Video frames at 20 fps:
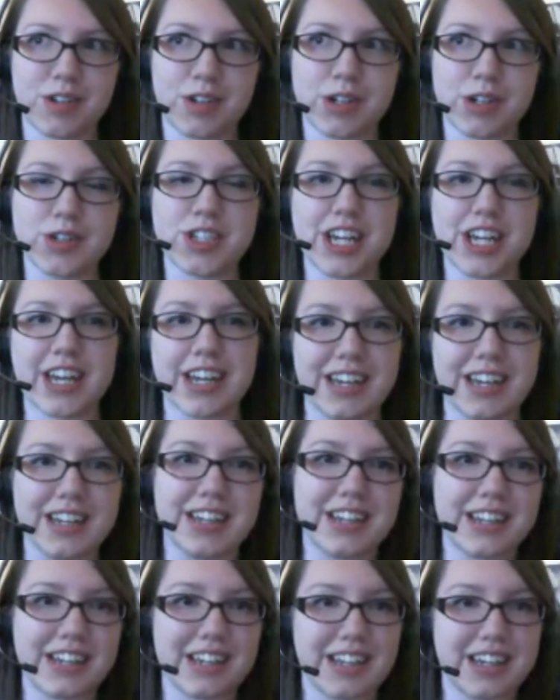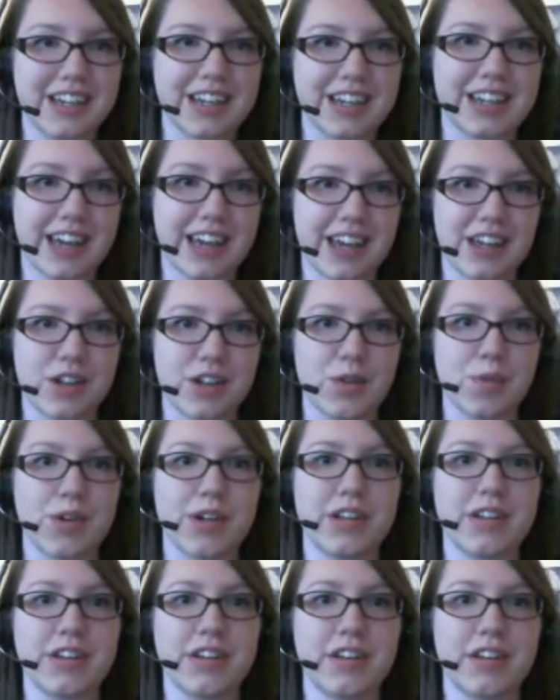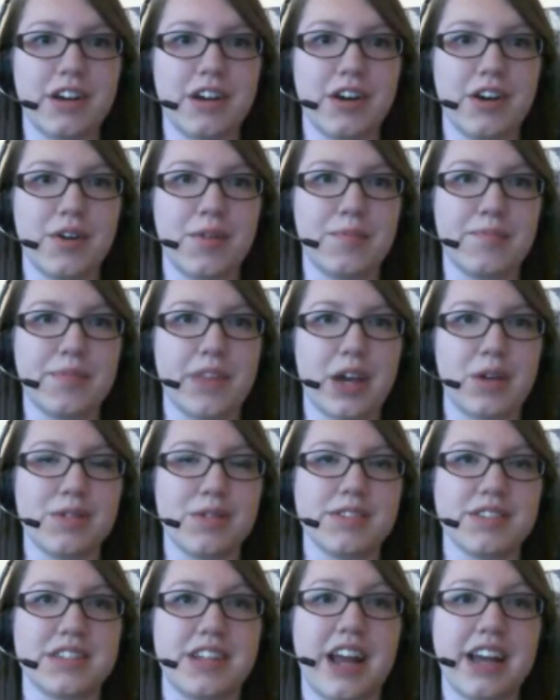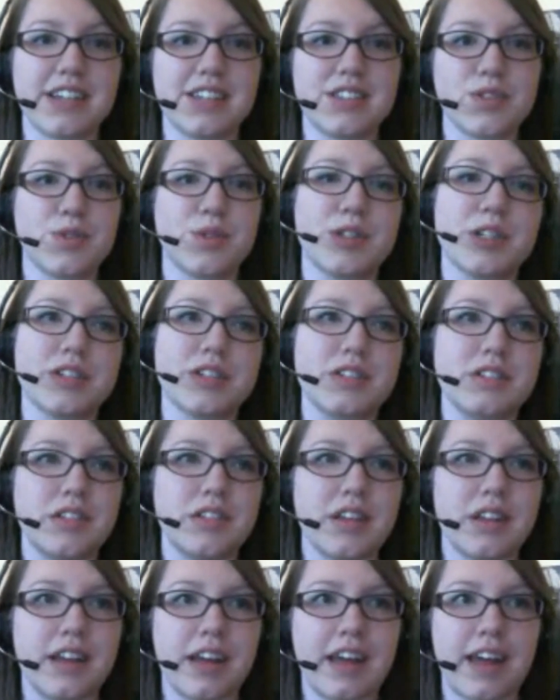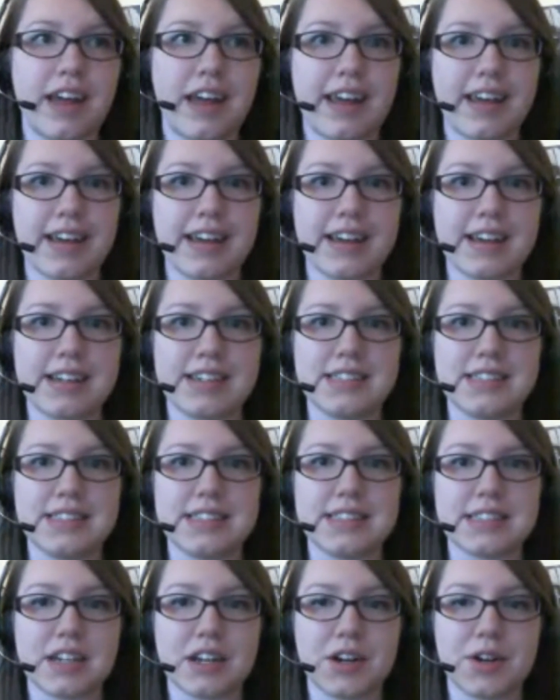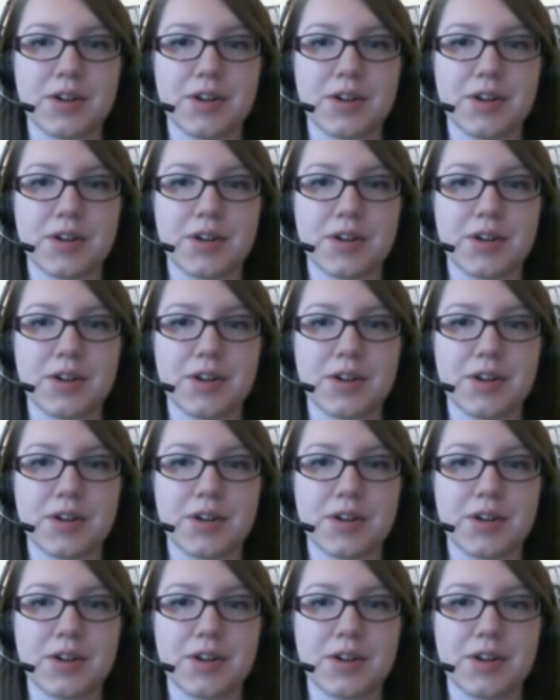crocheting and knitting again when I was in high school, and